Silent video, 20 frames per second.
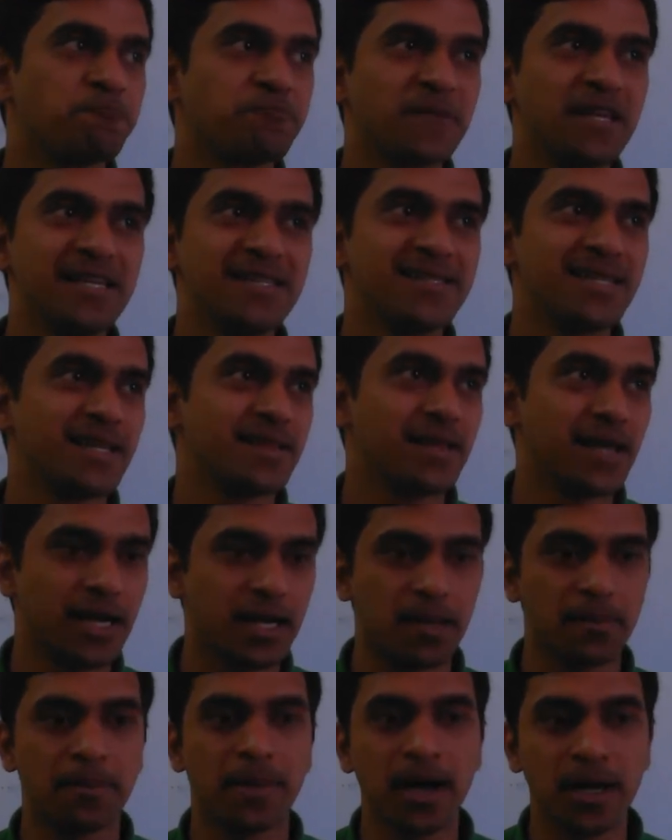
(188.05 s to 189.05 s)
He said
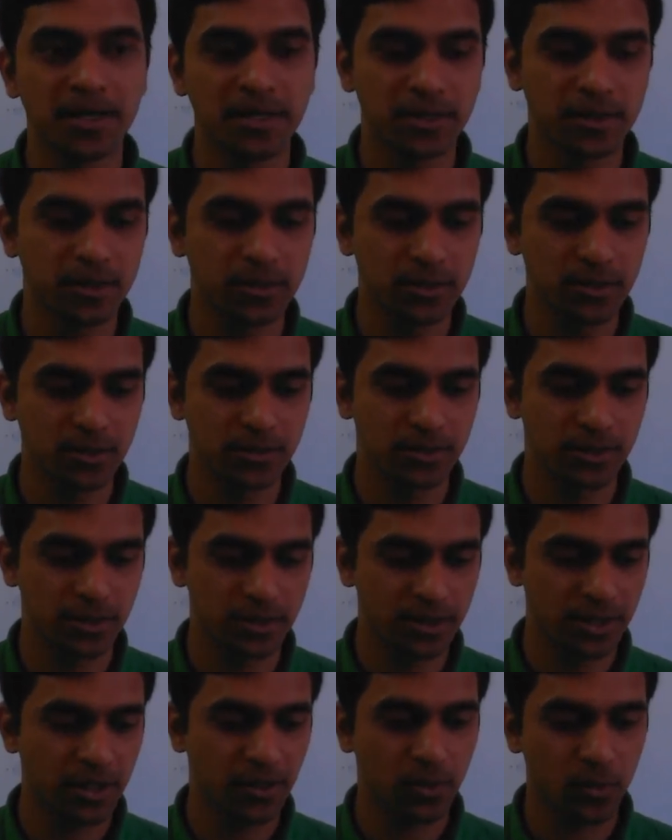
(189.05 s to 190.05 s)
that the particle,
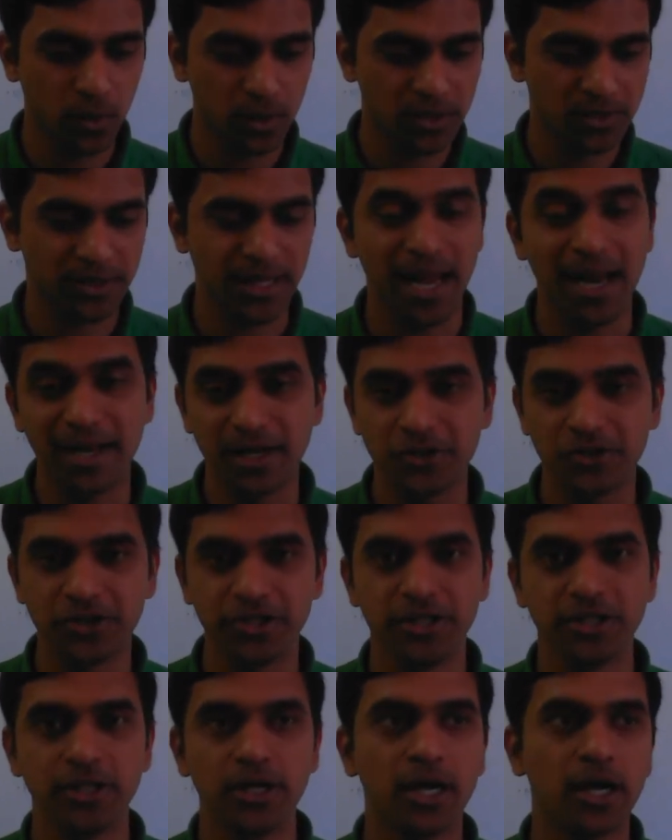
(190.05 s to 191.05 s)
what is the
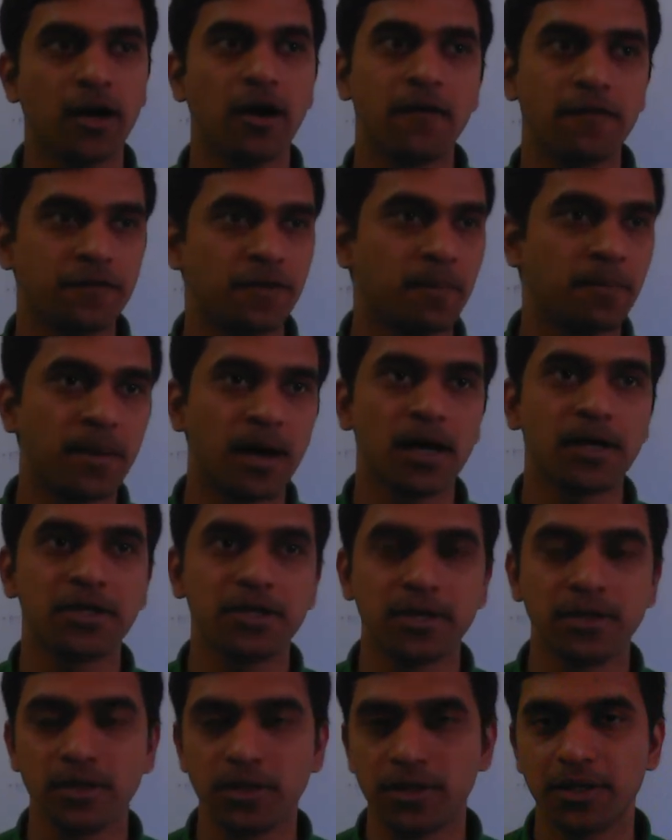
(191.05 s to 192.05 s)
energy of the
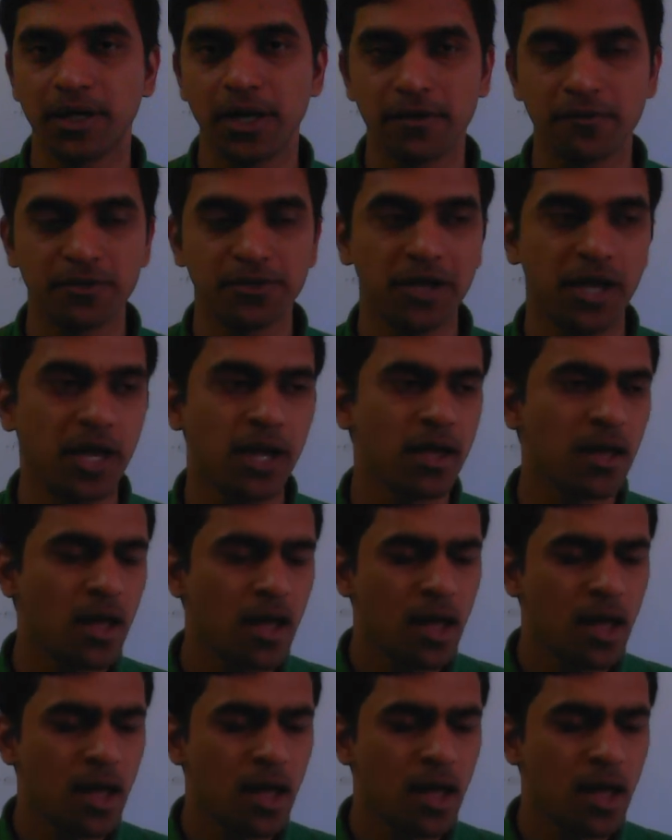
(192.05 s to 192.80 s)
particle and everything.